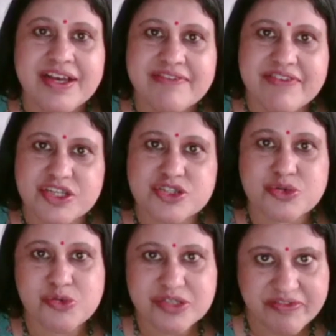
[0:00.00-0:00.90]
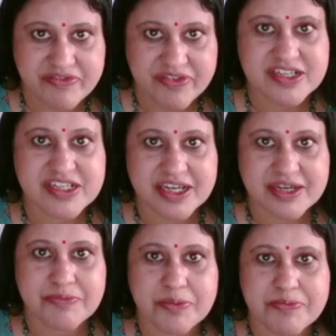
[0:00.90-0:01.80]
whether schools are functioning
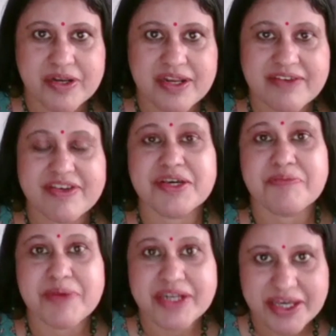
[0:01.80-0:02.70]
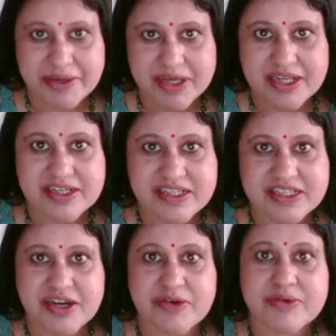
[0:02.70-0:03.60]
properly, whether midday meal is
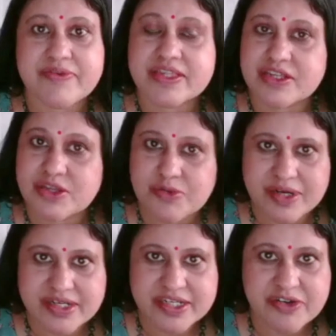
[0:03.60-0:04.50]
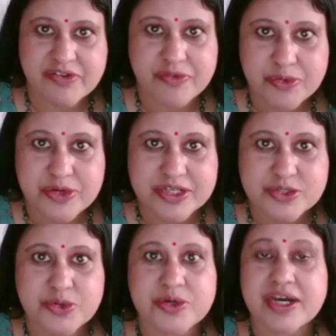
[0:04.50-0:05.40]
served, whether the quality of food is
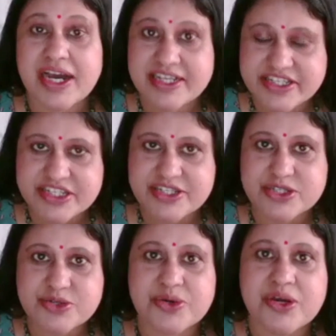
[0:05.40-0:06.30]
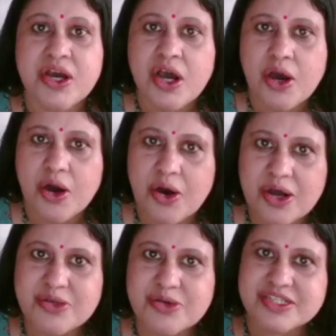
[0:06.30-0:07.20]
good, hygiene is good,
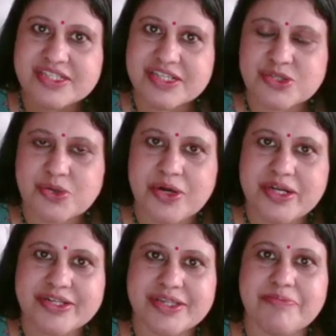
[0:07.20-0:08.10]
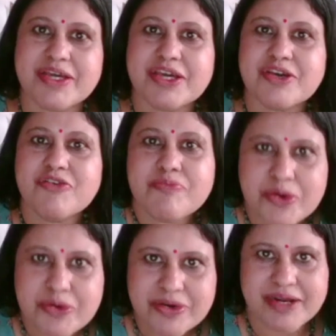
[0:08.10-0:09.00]
all those things go into the making of
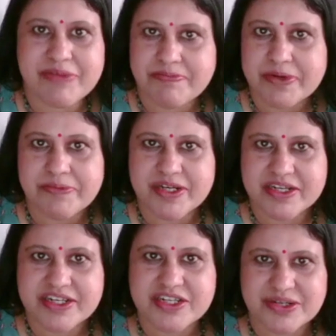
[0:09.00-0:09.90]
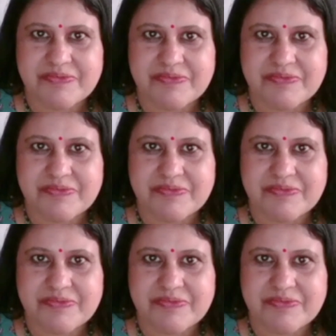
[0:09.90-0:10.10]
program implementation.